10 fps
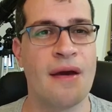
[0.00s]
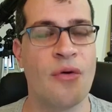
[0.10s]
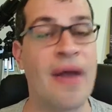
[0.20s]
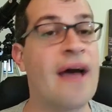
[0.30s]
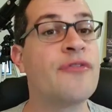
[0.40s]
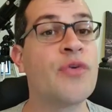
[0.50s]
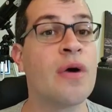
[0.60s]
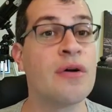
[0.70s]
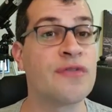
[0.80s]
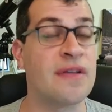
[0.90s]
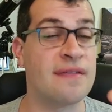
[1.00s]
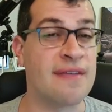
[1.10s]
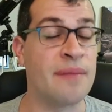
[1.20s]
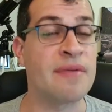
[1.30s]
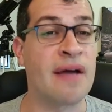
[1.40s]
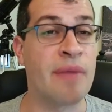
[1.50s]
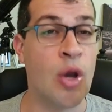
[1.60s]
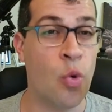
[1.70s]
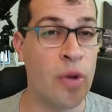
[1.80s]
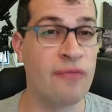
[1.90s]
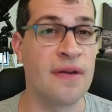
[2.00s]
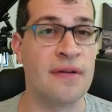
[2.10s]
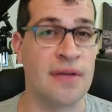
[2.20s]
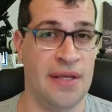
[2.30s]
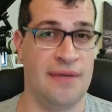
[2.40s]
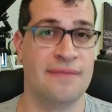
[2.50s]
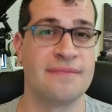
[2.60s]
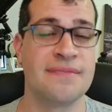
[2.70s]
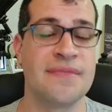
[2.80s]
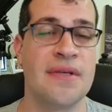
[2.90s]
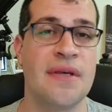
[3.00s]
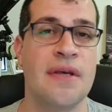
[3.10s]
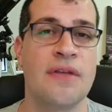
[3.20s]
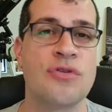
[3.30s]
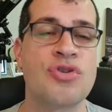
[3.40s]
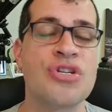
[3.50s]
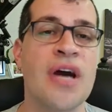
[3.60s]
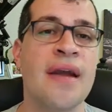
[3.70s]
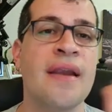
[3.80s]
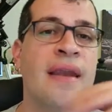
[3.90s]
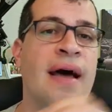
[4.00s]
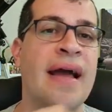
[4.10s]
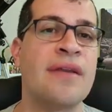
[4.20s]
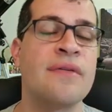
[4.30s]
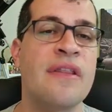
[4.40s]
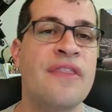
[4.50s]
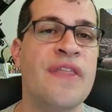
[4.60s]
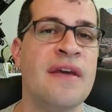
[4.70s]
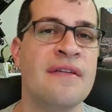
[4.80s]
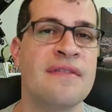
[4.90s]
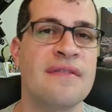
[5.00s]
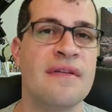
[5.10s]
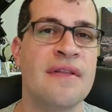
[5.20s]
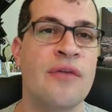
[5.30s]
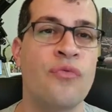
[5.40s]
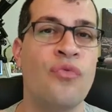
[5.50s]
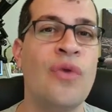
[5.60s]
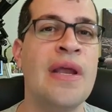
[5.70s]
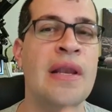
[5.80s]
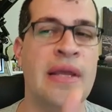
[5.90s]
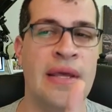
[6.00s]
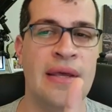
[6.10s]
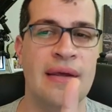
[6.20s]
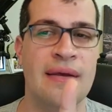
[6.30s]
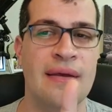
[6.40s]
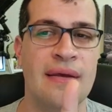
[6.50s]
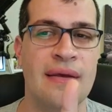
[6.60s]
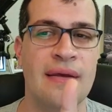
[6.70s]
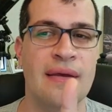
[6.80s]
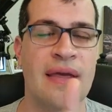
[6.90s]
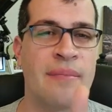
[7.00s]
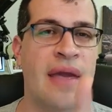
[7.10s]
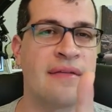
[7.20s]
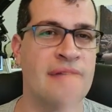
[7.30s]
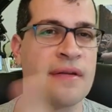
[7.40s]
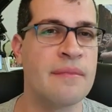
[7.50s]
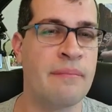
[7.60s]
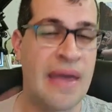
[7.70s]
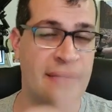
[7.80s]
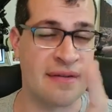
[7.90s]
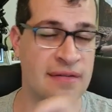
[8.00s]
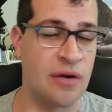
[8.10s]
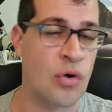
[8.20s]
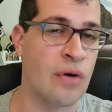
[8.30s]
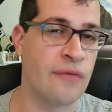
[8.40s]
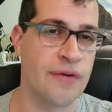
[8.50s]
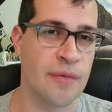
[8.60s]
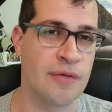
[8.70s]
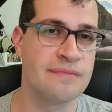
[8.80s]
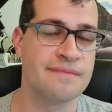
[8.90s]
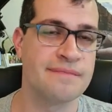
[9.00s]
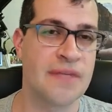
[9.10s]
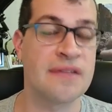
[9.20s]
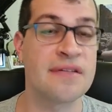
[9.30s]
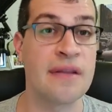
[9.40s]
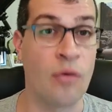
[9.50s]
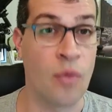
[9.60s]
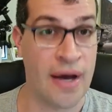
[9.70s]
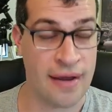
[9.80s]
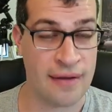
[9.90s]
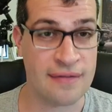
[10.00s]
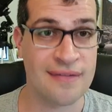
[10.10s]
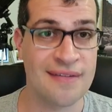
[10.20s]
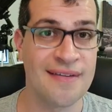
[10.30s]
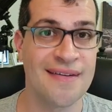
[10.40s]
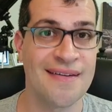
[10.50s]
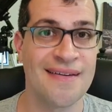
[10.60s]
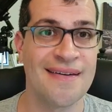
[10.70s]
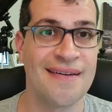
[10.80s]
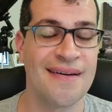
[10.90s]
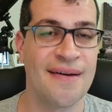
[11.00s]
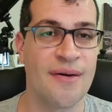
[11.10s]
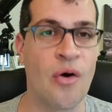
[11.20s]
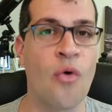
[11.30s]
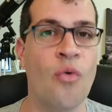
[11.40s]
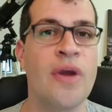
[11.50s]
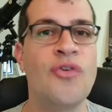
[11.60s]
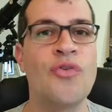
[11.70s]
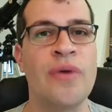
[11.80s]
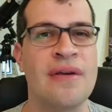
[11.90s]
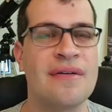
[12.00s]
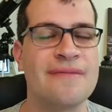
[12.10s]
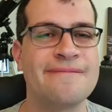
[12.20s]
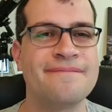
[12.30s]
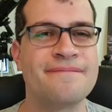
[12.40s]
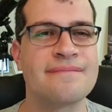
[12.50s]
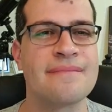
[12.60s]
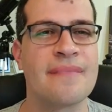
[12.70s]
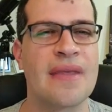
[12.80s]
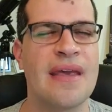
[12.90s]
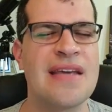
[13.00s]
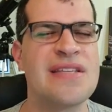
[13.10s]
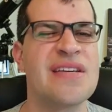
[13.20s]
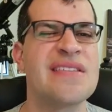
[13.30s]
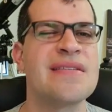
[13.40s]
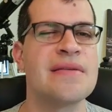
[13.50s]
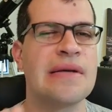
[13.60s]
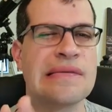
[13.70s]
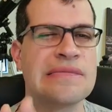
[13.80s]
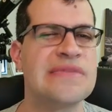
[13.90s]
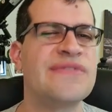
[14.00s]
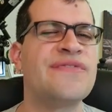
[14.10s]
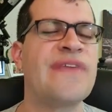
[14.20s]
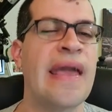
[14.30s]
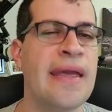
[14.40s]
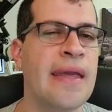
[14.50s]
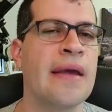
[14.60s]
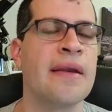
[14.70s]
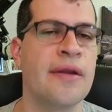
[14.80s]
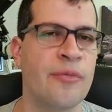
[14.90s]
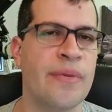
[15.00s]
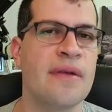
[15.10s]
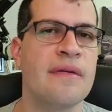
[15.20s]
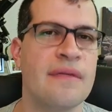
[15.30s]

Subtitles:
we have to also at the same time equivalently to shine a light on the things that really can makes us uncomfortable. Because otherwise, all we're doing is just faking a little bit.